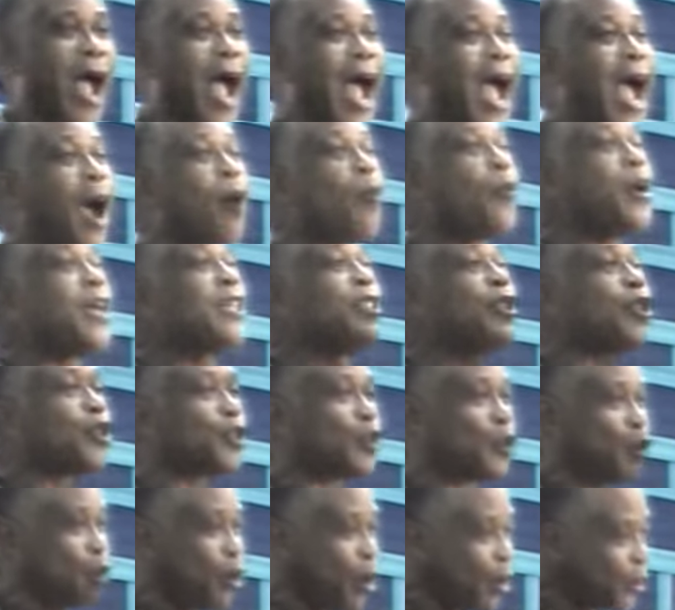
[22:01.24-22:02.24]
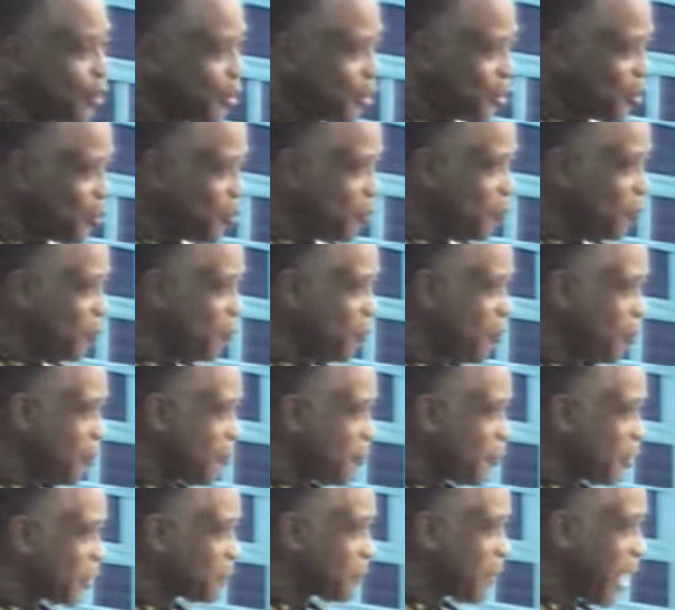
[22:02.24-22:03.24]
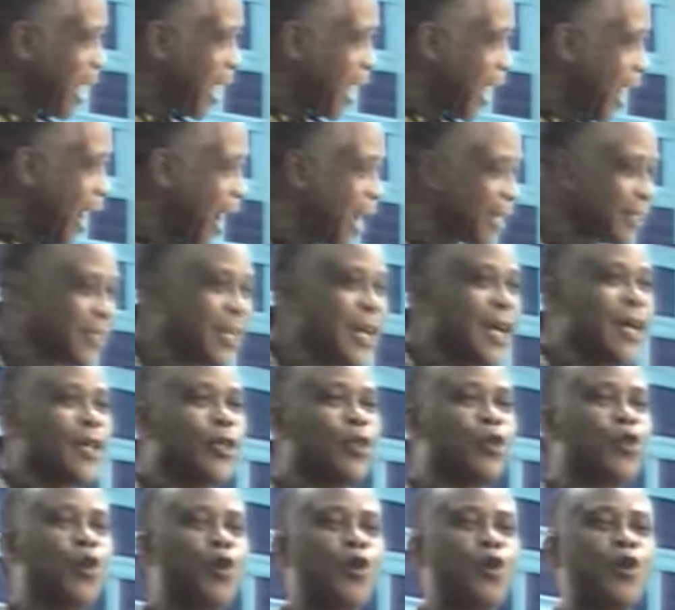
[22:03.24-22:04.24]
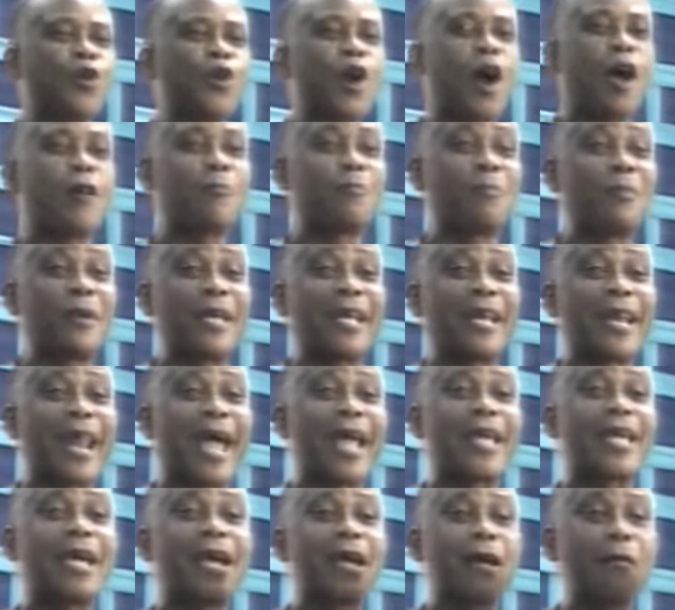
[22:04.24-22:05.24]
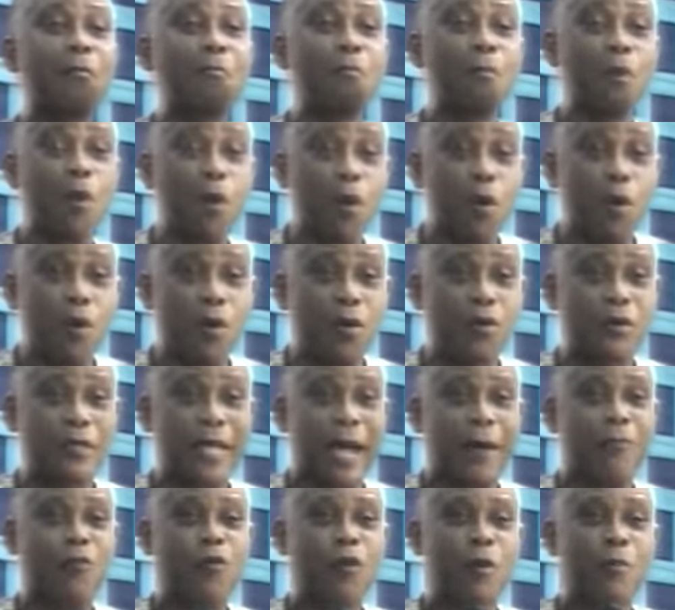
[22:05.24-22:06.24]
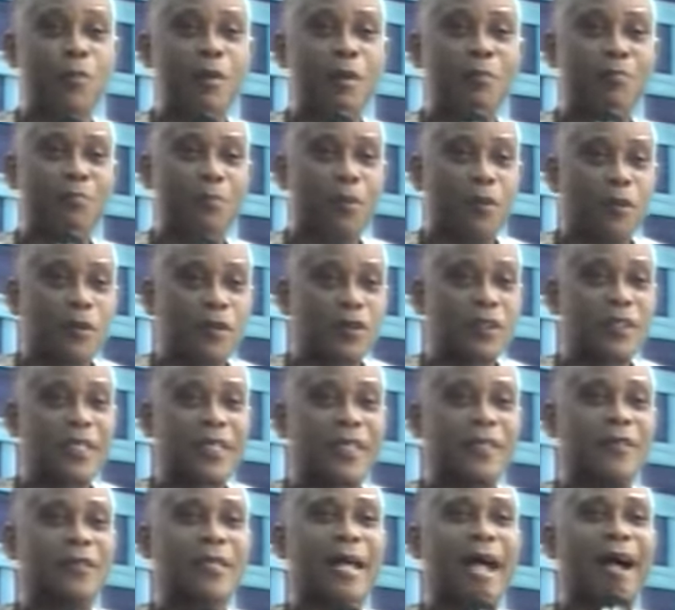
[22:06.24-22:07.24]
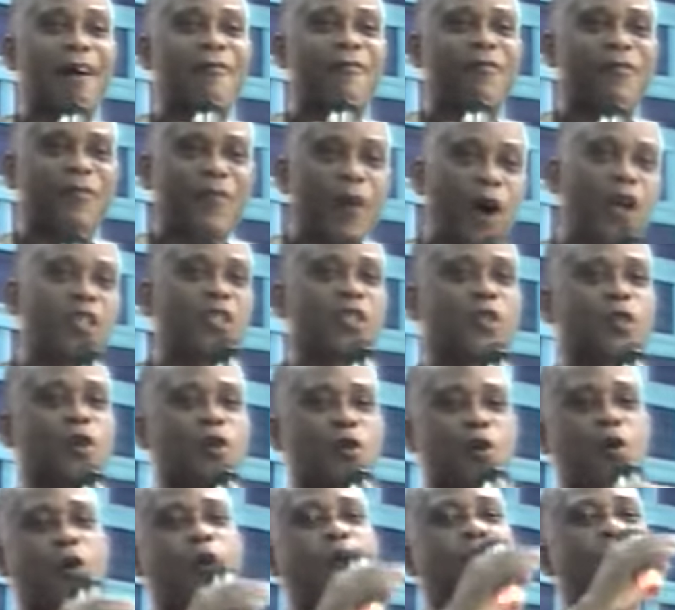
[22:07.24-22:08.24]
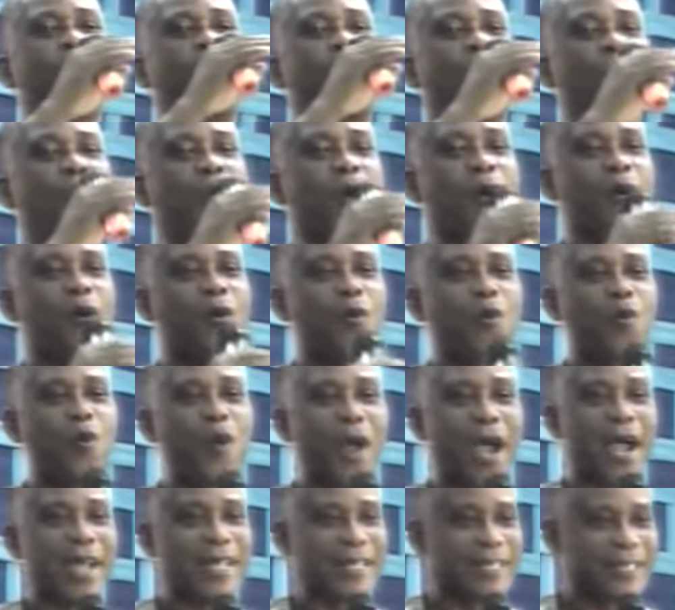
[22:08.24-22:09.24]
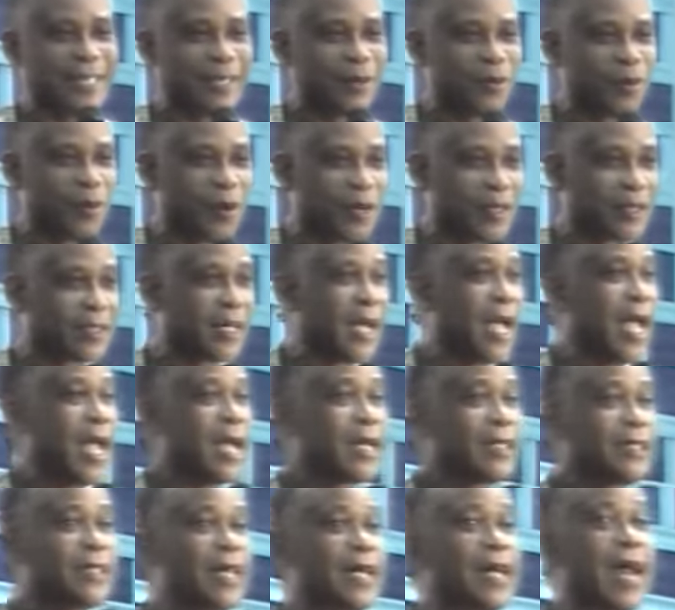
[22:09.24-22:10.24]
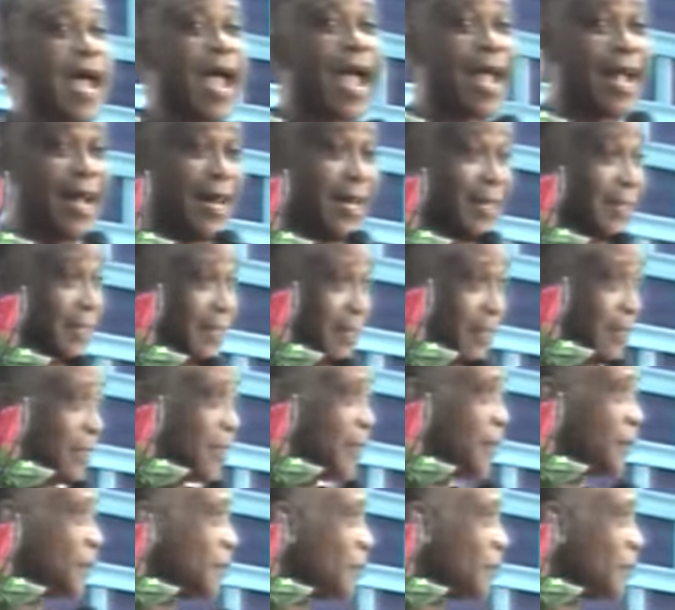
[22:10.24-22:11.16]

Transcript: I will instruct you with my eyes. Do not be like a mule that will be bridled and forced to go where he didn't want. Then I held it.